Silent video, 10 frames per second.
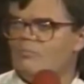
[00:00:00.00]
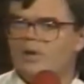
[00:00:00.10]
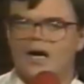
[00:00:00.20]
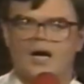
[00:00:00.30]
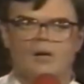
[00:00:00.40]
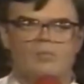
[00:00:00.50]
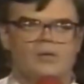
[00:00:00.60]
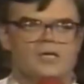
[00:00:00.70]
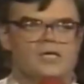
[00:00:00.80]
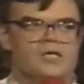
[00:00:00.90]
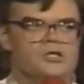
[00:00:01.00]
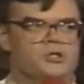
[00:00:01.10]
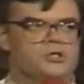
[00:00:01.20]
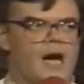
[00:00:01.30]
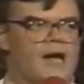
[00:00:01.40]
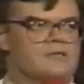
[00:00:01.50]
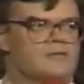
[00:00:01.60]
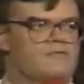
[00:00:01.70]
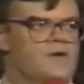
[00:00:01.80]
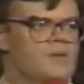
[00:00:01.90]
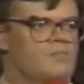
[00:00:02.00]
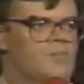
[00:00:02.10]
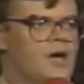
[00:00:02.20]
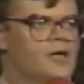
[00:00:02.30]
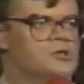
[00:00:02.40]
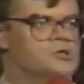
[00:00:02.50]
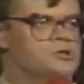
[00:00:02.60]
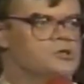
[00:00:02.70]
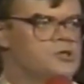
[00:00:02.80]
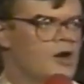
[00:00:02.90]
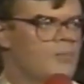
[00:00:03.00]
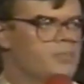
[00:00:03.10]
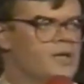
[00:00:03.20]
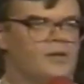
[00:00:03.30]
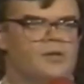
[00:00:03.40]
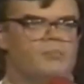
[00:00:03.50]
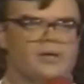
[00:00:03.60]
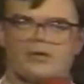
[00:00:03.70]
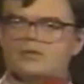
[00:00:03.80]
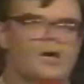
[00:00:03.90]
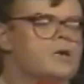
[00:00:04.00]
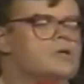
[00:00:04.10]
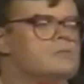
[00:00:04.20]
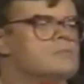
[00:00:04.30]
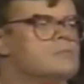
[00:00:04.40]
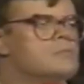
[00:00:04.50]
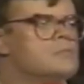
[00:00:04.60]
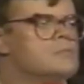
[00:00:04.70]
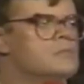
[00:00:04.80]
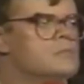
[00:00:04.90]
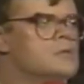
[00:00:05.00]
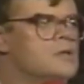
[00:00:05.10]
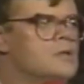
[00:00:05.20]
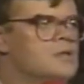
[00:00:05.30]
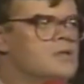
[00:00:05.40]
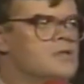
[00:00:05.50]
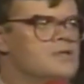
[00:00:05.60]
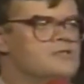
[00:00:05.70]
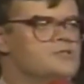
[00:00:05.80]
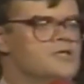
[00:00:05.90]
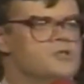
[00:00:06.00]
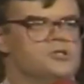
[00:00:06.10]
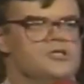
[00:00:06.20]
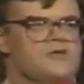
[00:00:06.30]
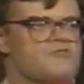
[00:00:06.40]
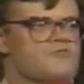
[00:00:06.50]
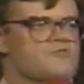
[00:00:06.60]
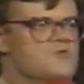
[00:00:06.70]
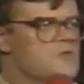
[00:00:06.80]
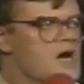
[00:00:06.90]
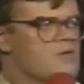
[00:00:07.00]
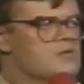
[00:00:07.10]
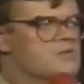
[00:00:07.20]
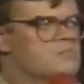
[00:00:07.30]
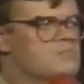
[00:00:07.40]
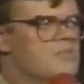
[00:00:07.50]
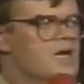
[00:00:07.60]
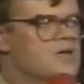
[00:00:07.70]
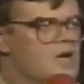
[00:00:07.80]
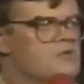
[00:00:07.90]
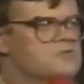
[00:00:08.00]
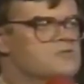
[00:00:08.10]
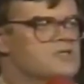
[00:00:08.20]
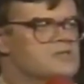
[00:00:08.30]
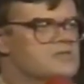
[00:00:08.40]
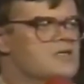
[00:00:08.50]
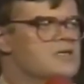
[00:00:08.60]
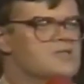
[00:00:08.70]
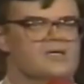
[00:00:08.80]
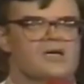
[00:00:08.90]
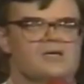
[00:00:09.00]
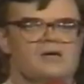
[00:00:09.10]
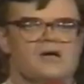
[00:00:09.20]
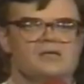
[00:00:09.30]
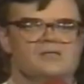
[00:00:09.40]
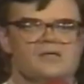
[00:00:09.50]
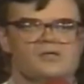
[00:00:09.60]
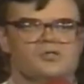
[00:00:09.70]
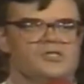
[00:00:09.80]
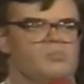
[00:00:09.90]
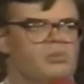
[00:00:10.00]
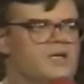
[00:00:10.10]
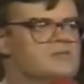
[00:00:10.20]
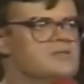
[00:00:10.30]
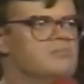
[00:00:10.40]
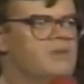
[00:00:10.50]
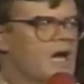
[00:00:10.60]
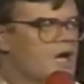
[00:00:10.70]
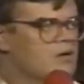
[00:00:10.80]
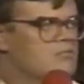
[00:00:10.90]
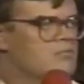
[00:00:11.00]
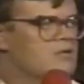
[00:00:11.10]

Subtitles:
Bob shot them a sharp and a bitter look. He said, she threw out my couch. He said, I tell you, until she brings it back,